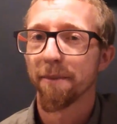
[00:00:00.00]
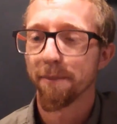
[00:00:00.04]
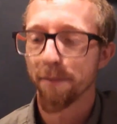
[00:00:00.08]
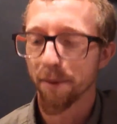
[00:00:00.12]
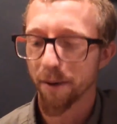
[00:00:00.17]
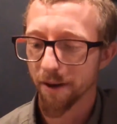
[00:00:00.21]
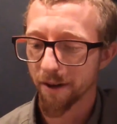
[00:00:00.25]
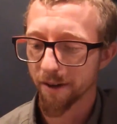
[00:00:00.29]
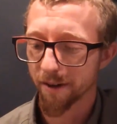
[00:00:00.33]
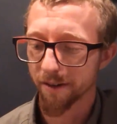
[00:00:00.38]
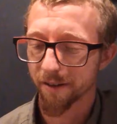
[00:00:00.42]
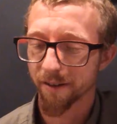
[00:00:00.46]

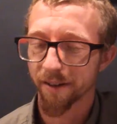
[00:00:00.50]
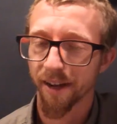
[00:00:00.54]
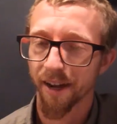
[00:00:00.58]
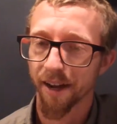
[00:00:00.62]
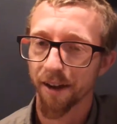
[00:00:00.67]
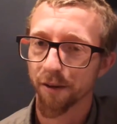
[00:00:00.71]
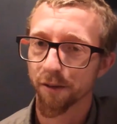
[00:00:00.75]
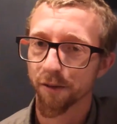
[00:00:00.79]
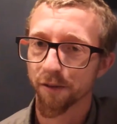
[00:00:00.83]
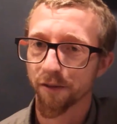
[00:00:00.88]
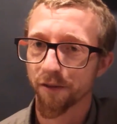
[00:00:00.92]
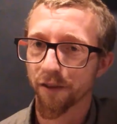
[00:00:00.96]
But
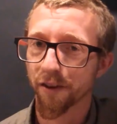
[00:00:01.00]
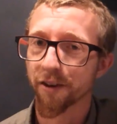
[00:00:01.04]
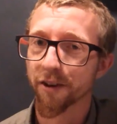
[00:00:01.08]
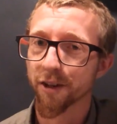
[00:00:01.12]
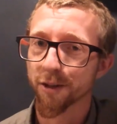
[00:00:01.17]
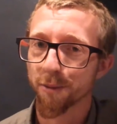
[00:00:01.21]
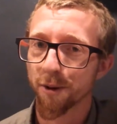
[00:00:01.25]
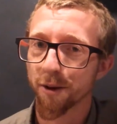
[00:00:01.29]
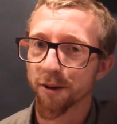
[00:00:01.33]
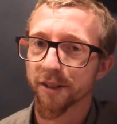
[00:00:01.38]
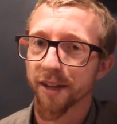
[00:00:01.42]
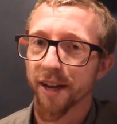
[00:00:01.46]
yeah, it's a very
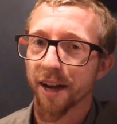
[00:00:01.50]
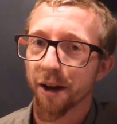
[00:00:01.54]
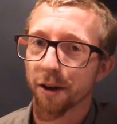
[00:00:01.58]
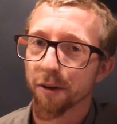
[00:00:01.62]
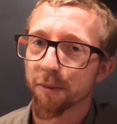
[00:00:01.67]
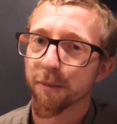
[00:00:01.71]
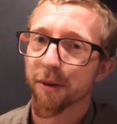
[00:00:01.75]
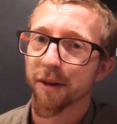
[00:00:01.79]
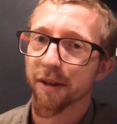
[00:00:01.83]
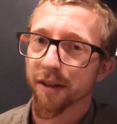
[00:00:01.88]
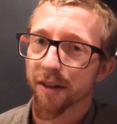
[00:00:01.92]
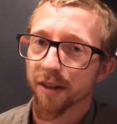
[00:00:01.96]
small
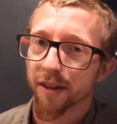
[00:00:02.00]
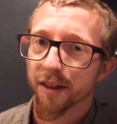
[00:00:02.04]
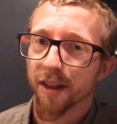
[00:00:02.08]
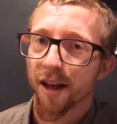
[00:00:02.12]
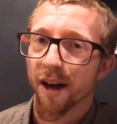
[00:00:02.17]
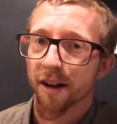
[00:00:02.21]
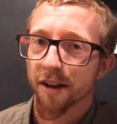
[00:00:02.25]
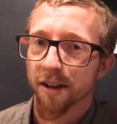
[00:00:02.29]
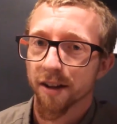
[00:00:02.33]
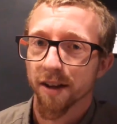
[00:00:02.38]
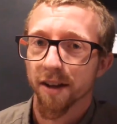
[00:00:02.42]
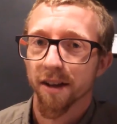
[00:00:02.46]
town, but a
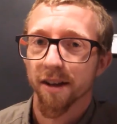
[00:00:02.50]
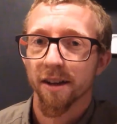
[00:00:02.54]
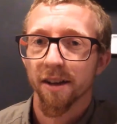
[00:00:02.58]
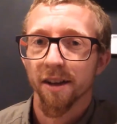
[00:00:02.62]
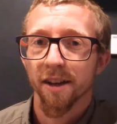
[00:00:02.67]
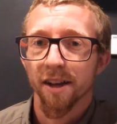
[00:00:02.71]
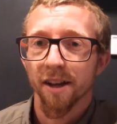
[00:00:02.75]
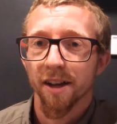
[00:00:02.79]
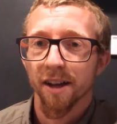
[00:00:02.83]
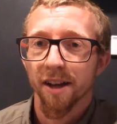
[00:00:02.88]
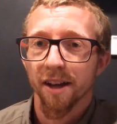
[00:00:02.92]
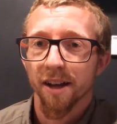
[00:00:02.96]
lot
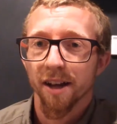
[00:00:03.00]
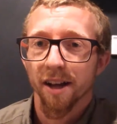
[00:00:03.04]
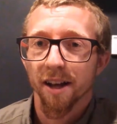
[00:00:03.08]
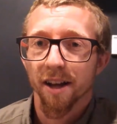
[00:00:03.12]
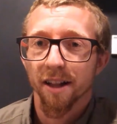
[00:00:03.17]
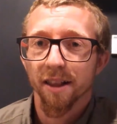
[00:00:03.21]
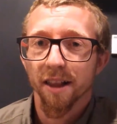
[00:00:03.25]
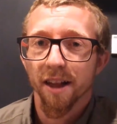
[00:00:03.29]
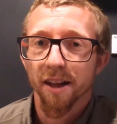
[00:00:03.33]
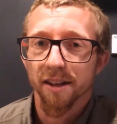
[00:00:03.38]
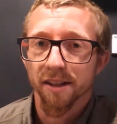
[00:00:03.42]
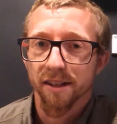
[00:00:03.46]

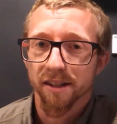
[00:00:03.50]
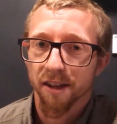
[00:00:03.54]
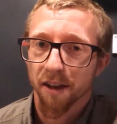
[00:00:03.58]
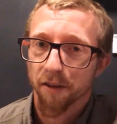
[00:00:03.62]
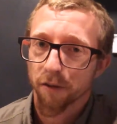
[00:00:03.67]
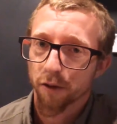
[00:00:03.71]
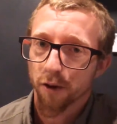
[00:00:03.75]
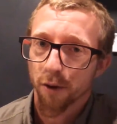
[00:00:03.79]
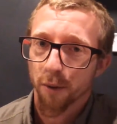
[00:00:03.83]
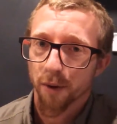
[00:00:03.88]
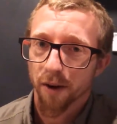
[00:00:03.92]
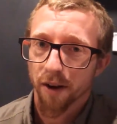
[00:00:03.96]
of
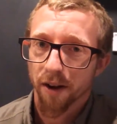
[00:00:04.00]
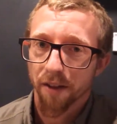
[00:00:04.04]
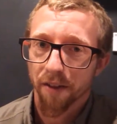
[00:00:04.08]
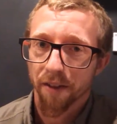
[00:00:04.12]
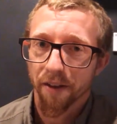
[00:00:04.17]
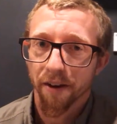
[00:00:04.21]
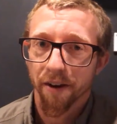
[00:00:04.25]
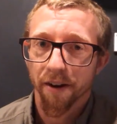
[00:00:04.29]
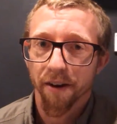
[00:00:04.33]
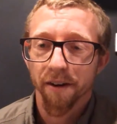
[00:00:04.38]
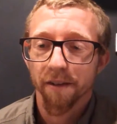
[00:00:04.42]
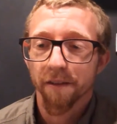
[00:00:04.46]
stuff going on
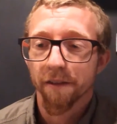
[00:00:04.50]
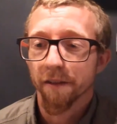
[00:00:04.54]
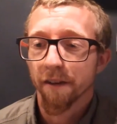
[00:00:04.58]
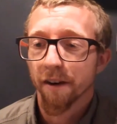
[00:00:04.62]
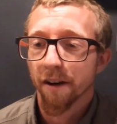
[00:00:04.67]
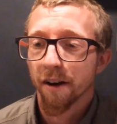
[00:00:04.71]
there.